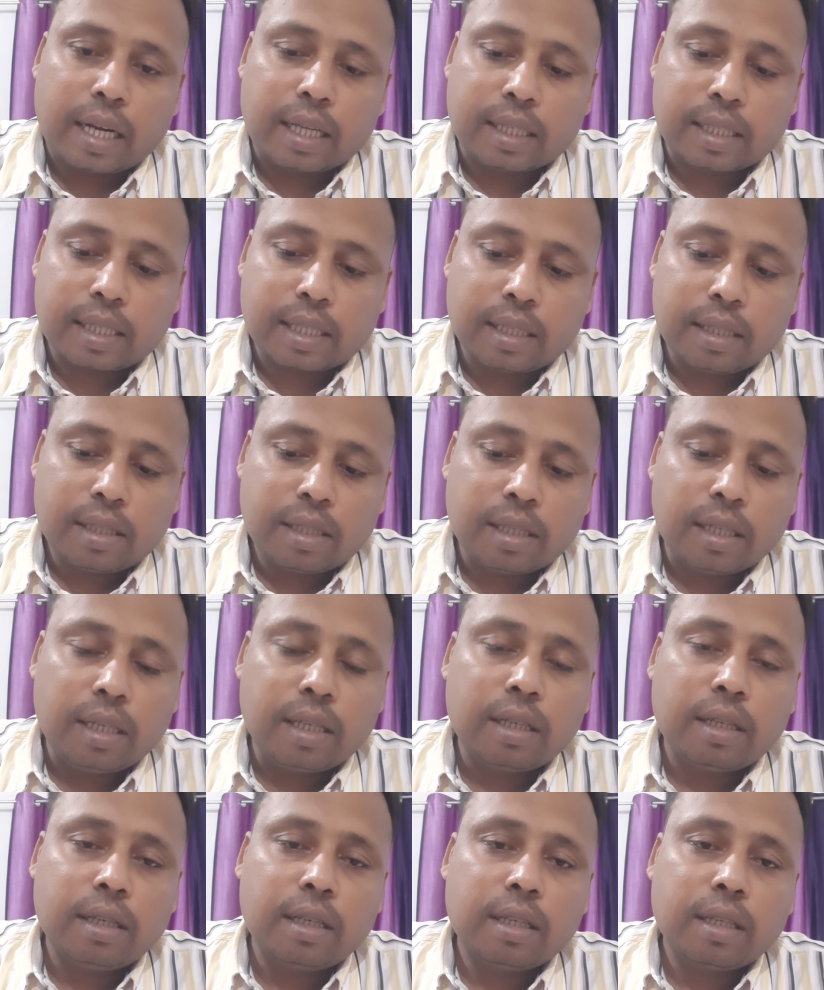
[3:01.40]
is
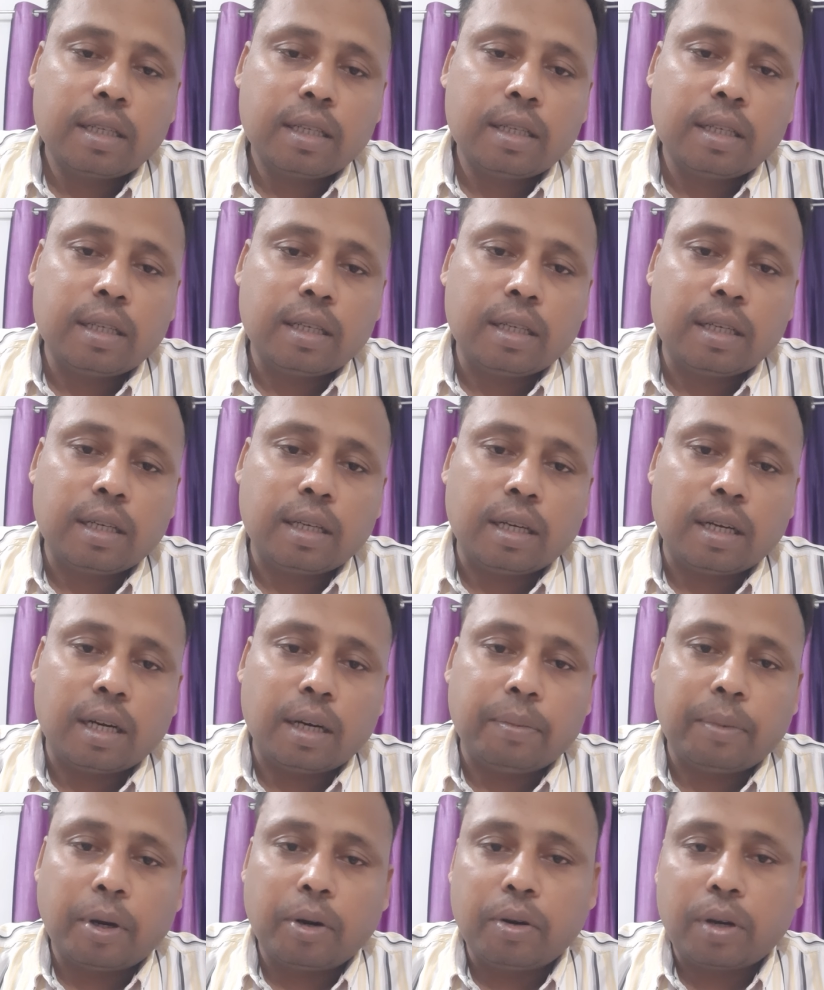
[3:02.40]
considered
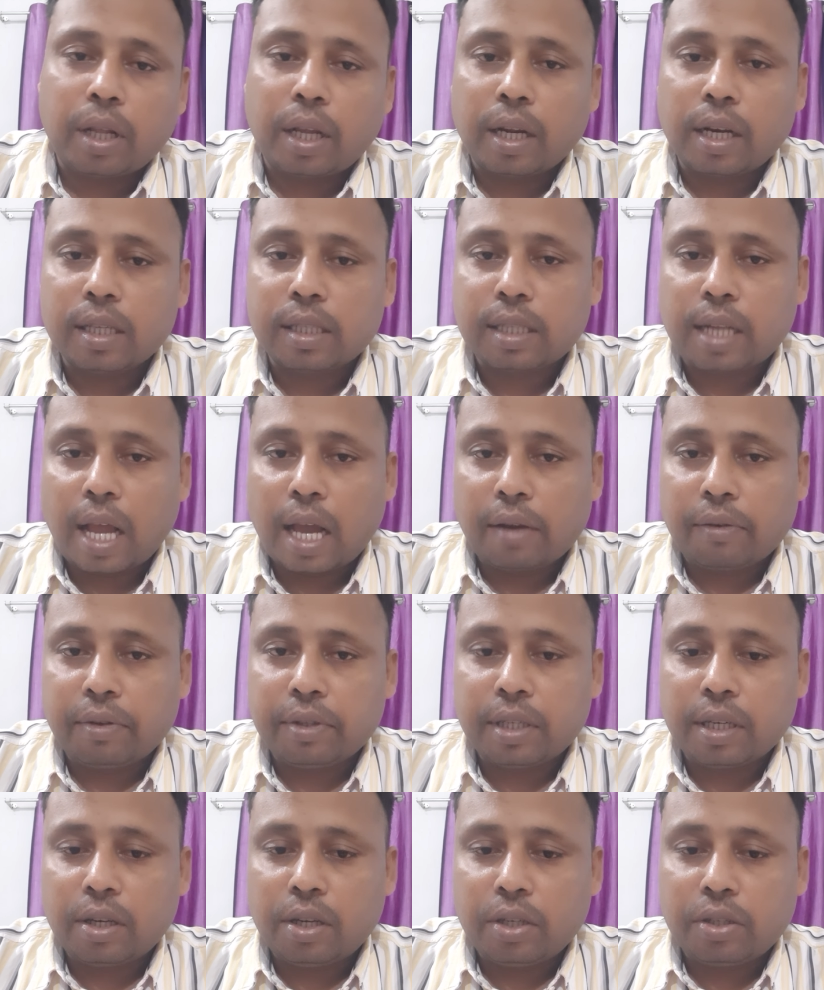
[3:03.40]
about English language
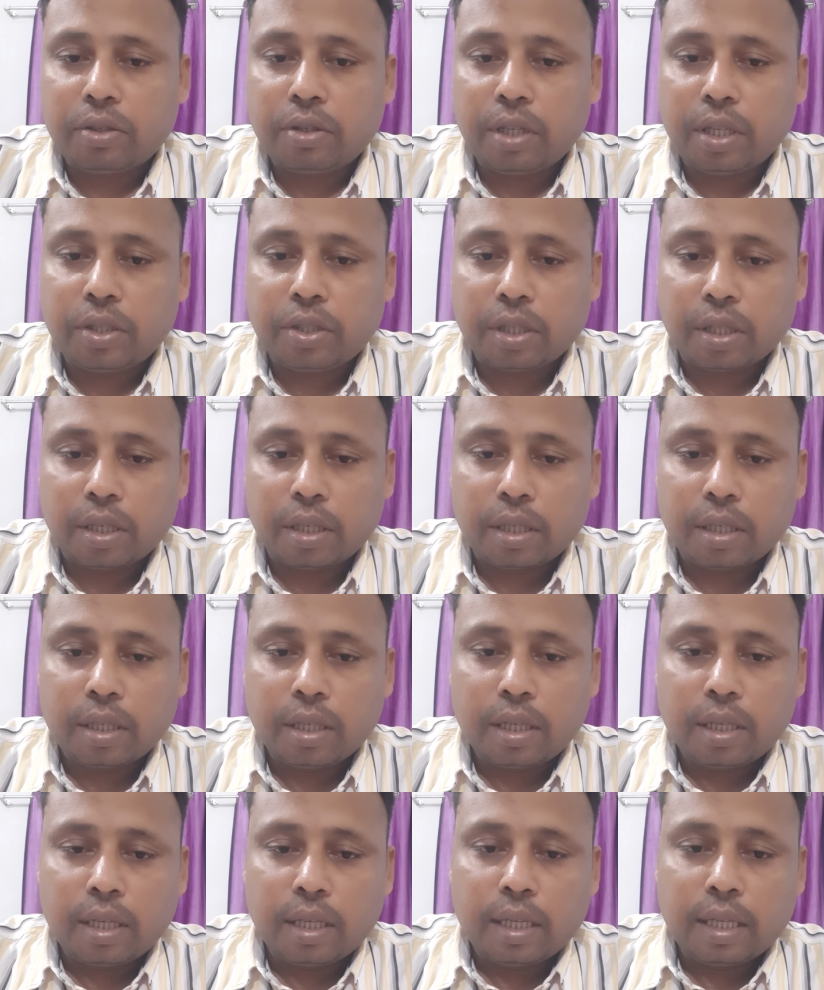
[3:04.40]
and literature,
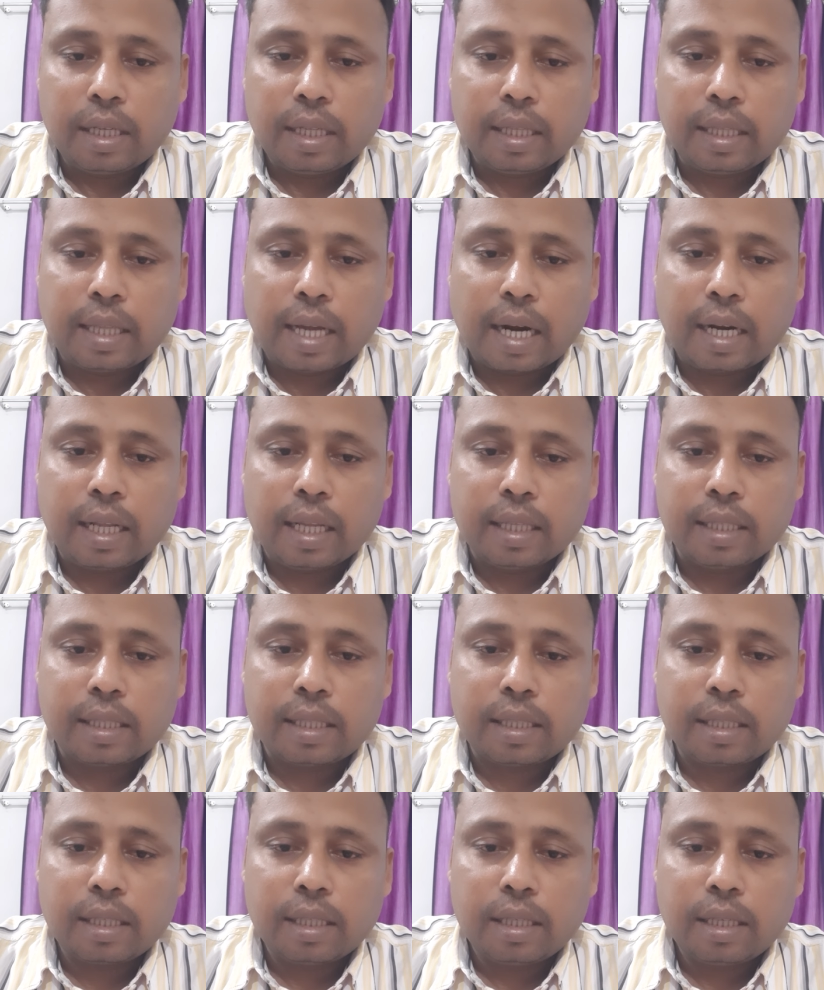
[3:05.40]
that
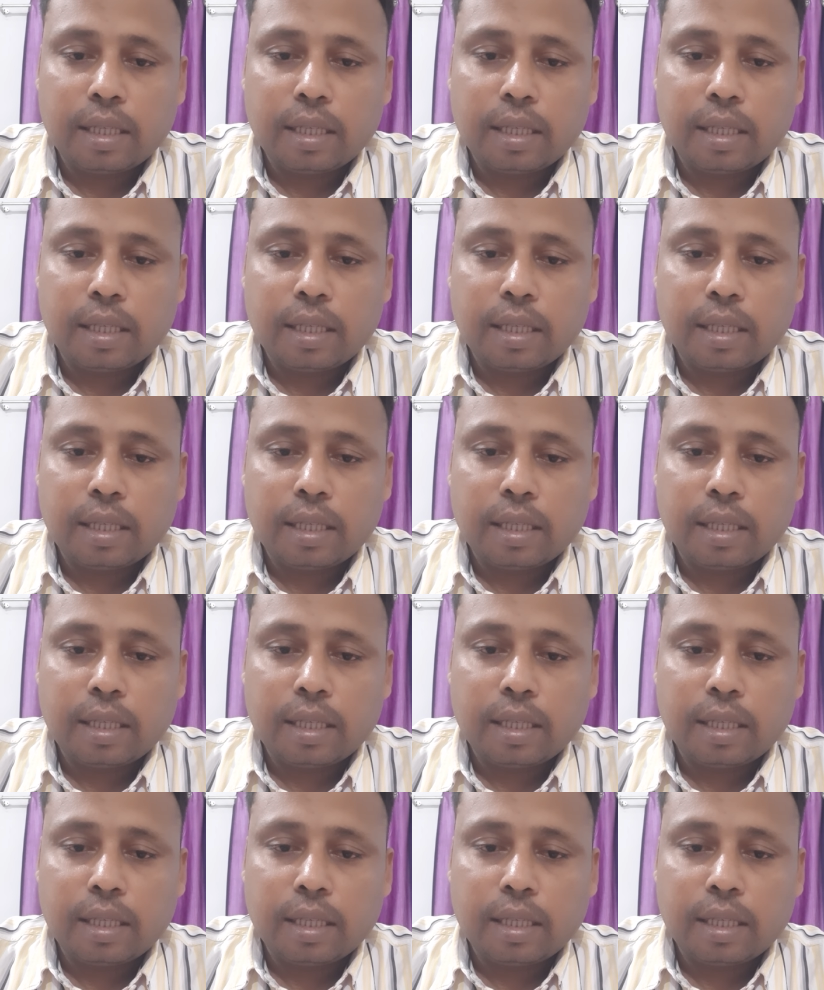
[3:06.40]
is